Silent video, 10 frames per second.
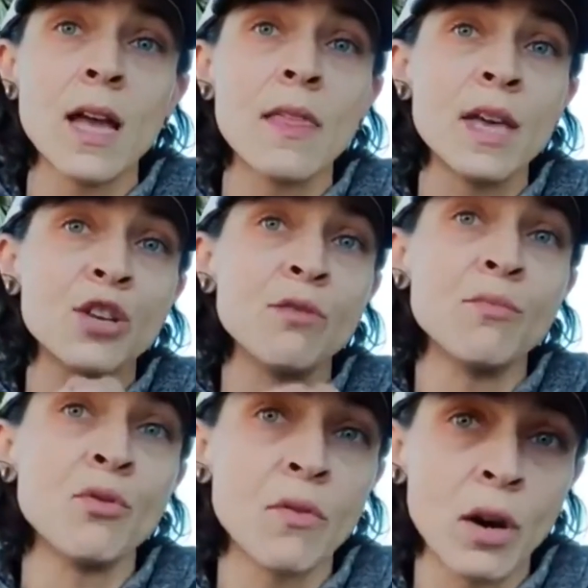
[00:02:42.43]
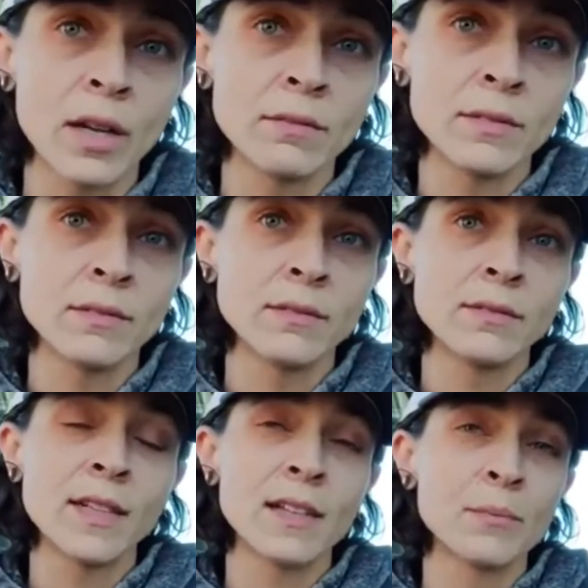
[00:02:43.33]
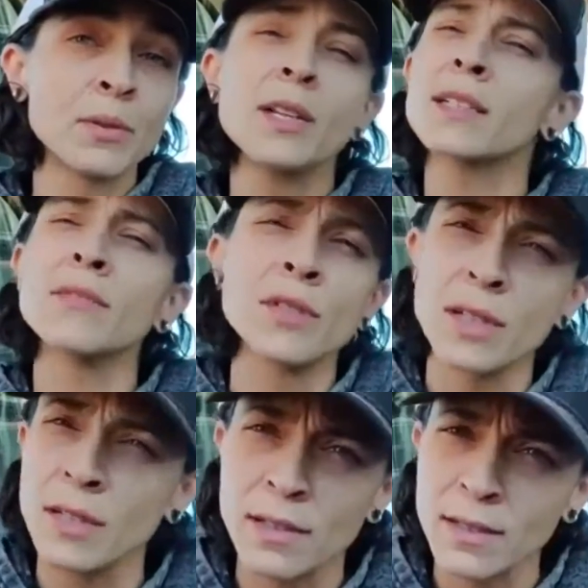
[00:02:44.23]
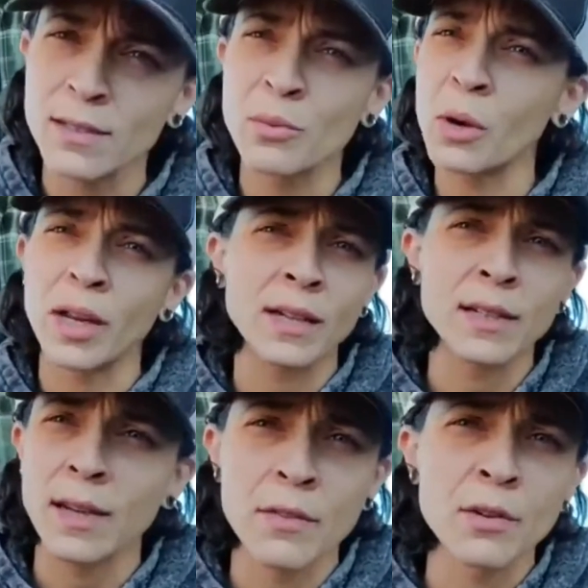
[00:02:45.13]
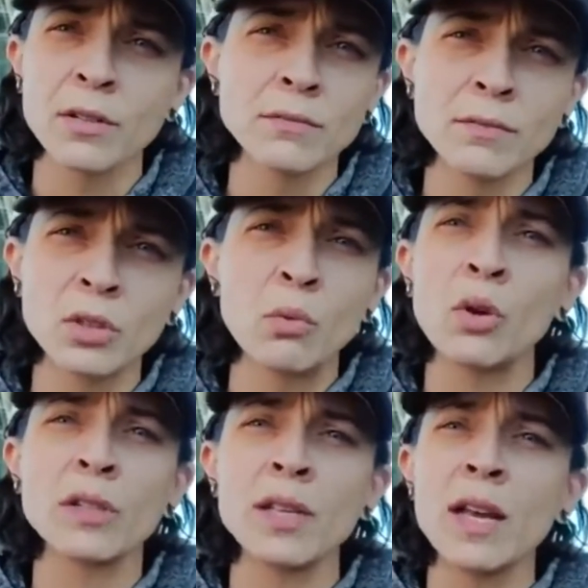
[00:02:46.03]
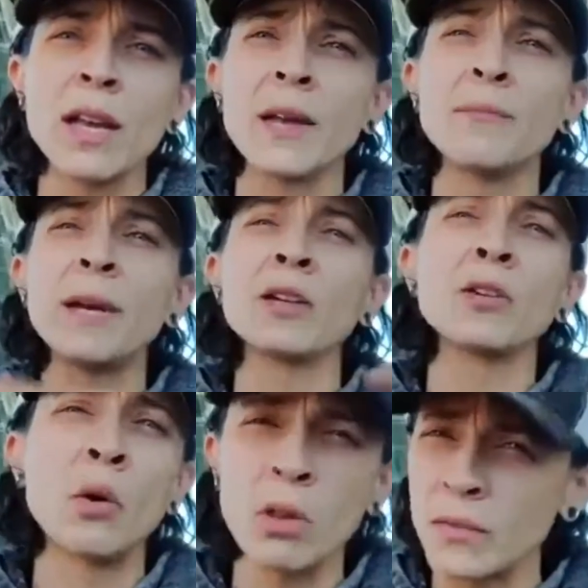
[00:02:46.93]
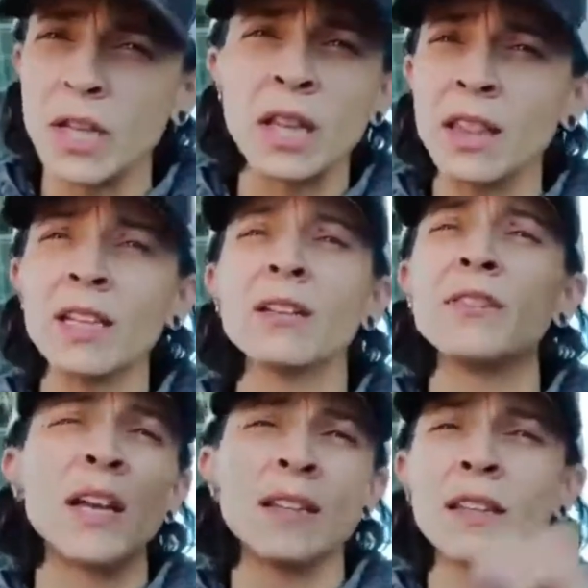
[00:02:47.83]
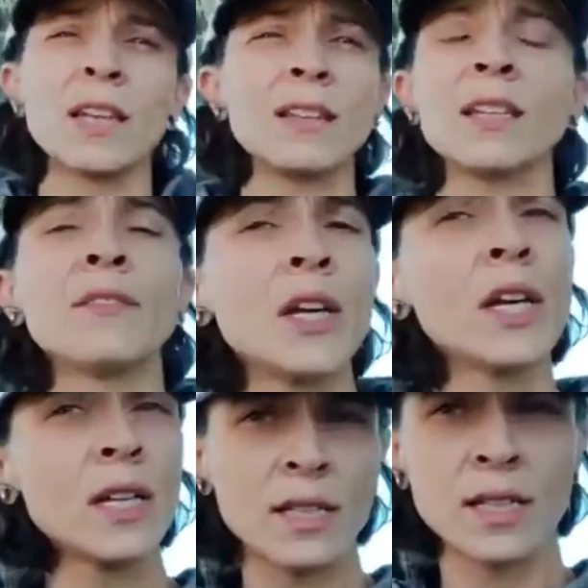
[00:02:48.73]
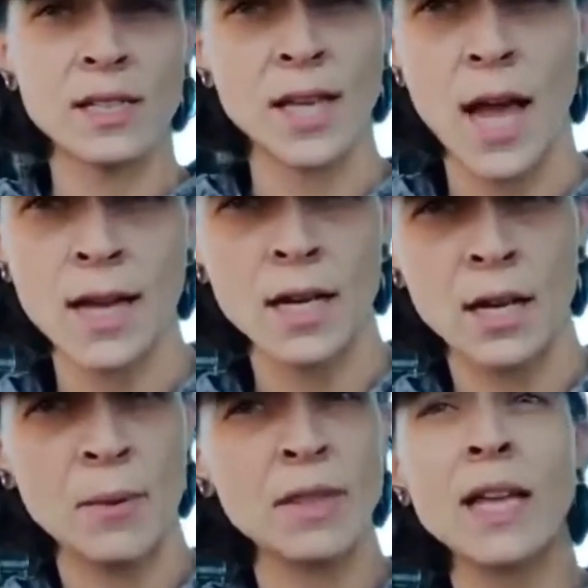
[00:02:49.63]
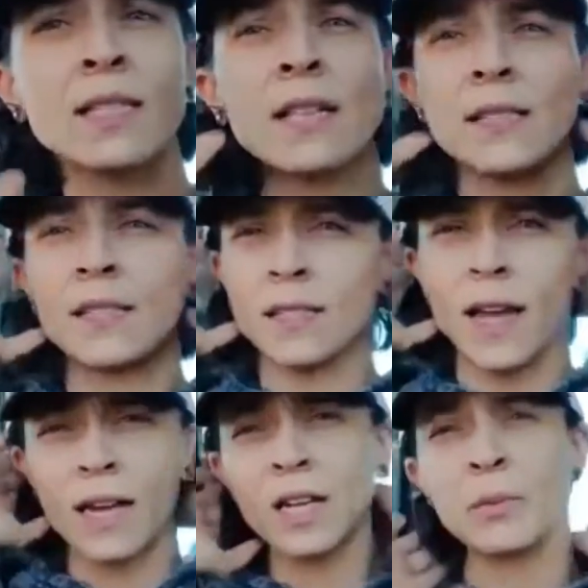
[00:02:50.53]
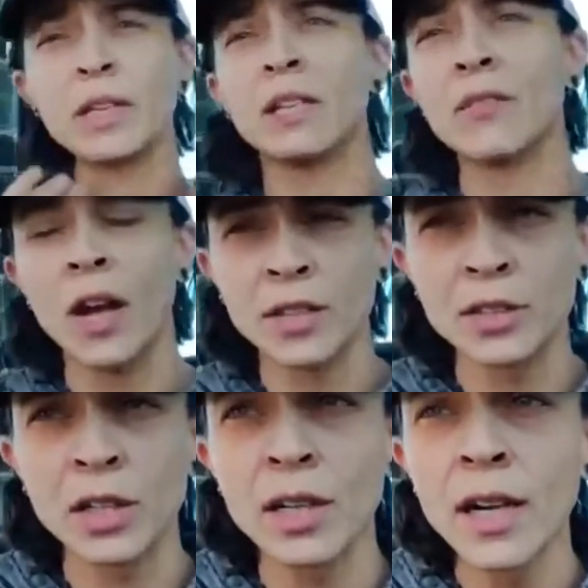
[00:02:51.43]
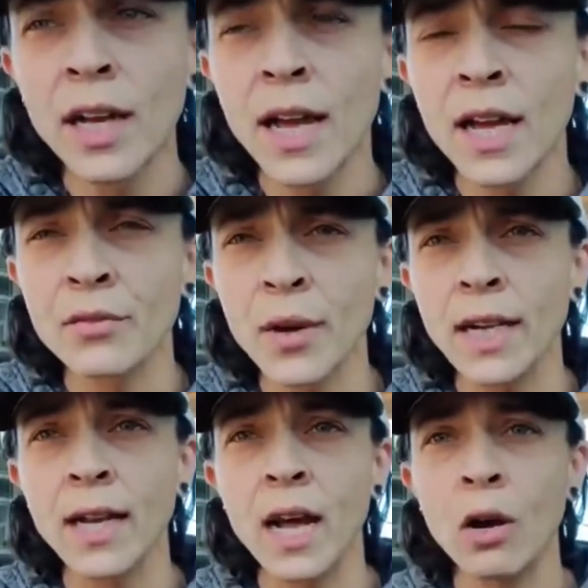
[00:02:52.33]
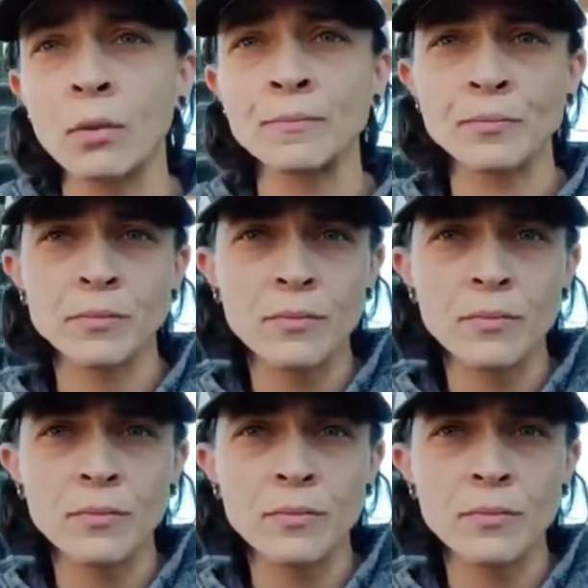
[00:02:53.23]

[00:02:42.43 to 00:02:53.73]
and then you move on as productive citizens working together towards a better goal of a live and let live society. But that's not the society we live under. And right now,